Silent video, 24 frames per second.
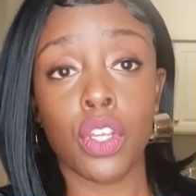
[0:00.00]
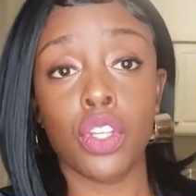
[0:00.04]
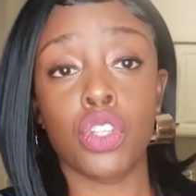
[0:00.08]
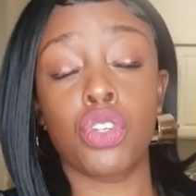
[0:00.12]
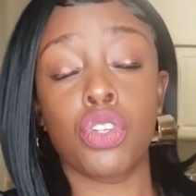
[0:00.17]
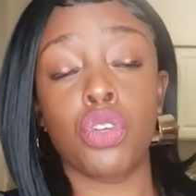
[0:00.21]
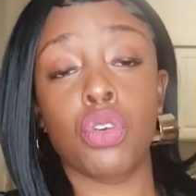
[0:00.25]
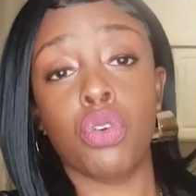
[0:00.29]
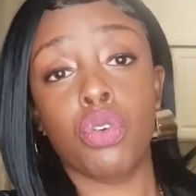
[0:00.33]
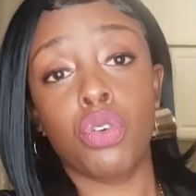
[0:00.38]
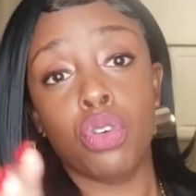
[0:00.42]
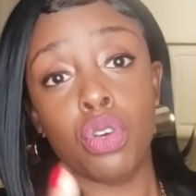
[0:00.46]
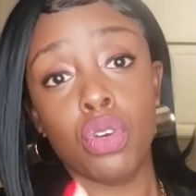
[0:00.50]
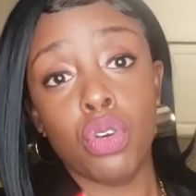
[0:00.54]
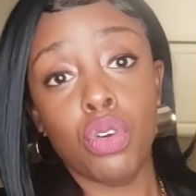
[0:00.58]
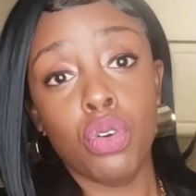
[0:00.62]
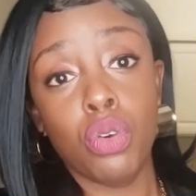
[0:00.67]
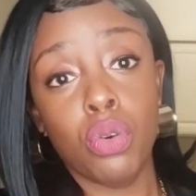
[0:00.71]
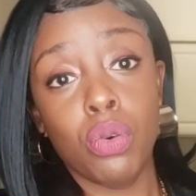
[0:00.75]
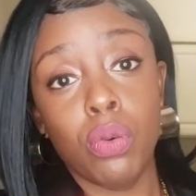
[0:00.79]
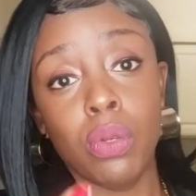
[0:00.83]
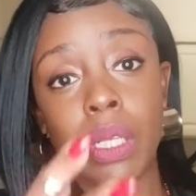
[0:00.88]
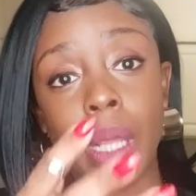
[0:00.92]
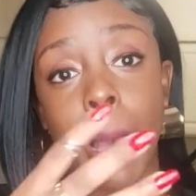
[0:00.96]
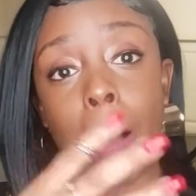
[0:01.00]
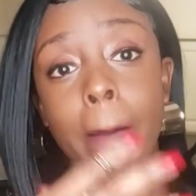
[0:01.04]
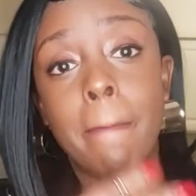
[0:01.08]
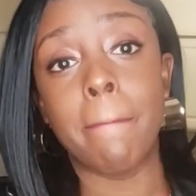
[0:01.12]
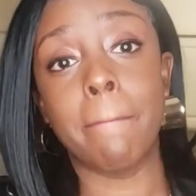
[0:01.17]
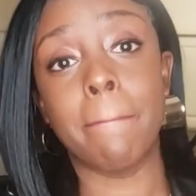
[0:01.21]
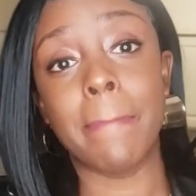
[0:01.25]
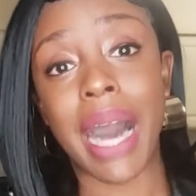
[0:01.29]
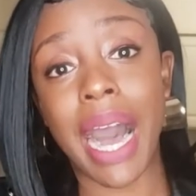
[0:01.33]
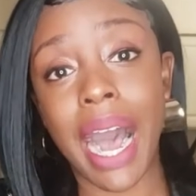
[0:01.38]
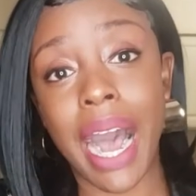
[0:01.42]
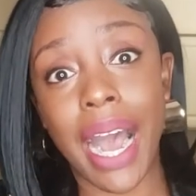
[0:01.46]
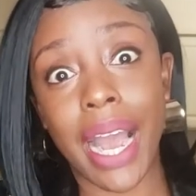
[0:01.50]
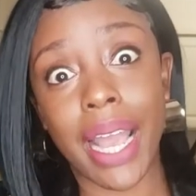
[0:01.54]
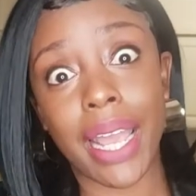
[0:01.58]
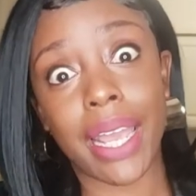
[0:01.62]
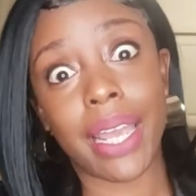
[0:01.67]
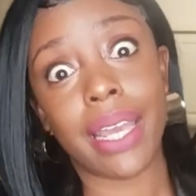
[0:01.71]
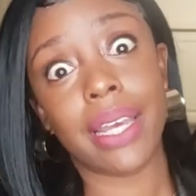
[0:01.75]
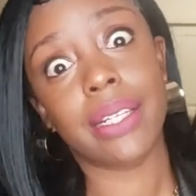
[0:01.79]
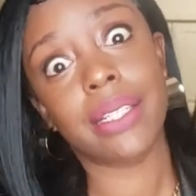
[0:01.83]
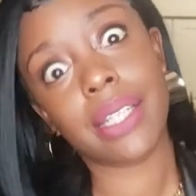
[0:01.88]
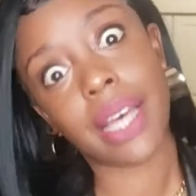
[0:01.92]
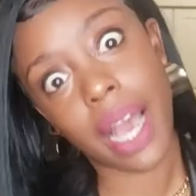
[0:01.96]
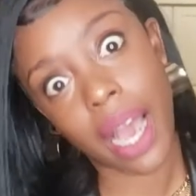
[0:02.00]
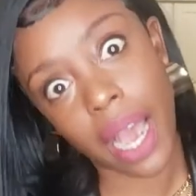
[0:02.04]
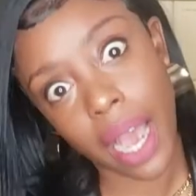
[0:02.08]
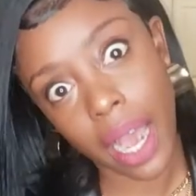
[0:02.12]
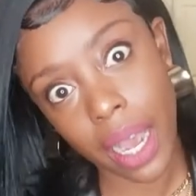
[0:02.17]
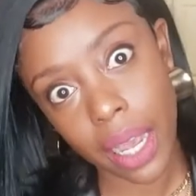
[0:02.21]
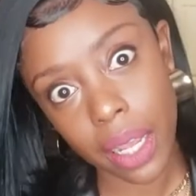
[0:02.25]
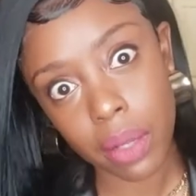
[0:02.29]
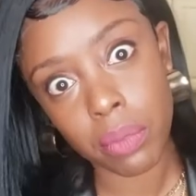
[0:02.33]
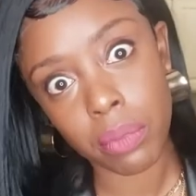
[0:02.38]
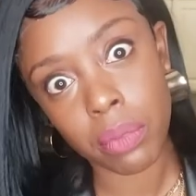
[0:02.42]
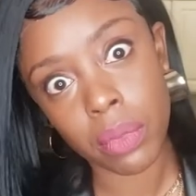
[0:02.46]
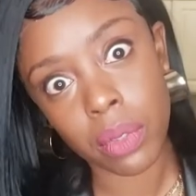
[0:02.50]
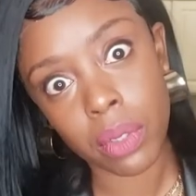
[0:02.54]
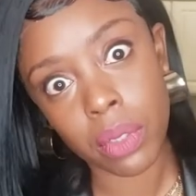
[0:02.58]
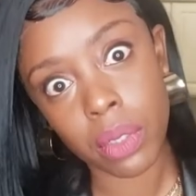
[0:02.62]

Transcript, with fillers: to use my time.